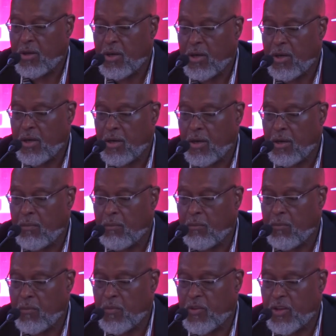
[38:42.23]

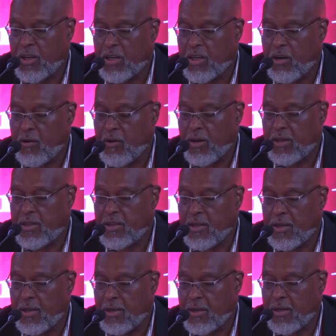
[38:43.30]
the current
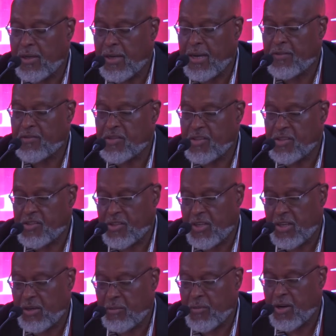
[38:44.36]

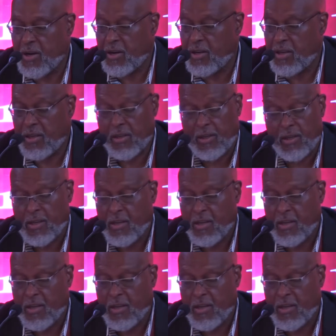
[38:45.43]
FCC in America